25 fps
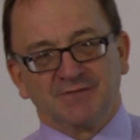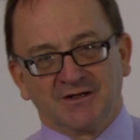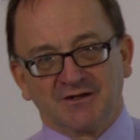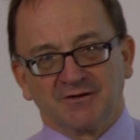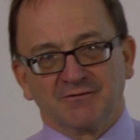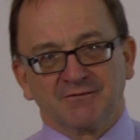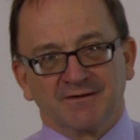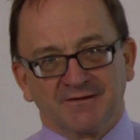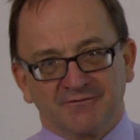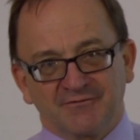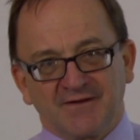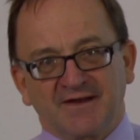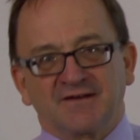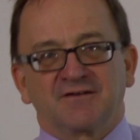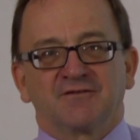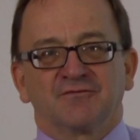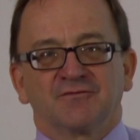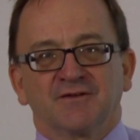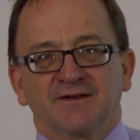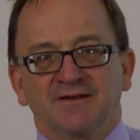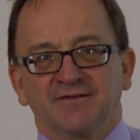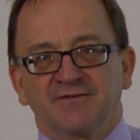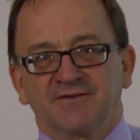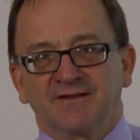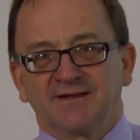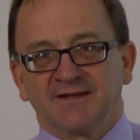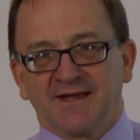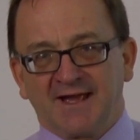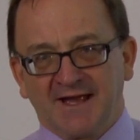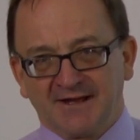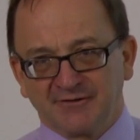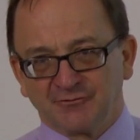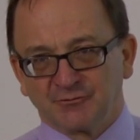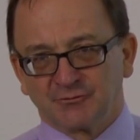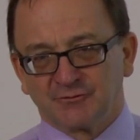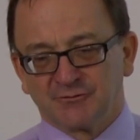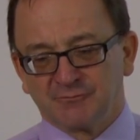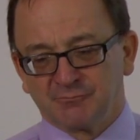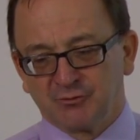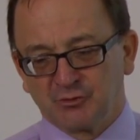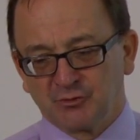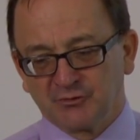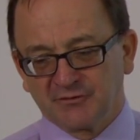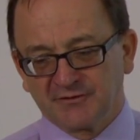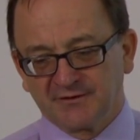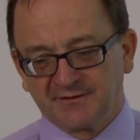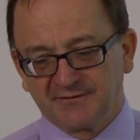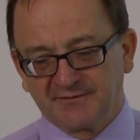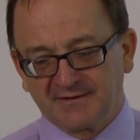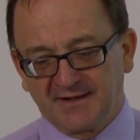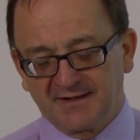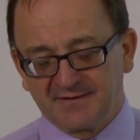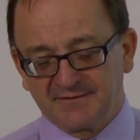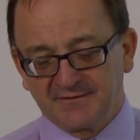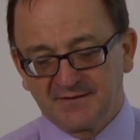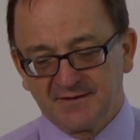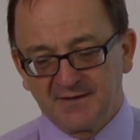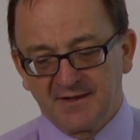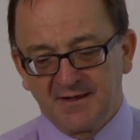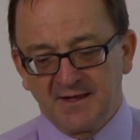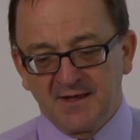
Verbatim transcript: you know, effectively the annual reporting date.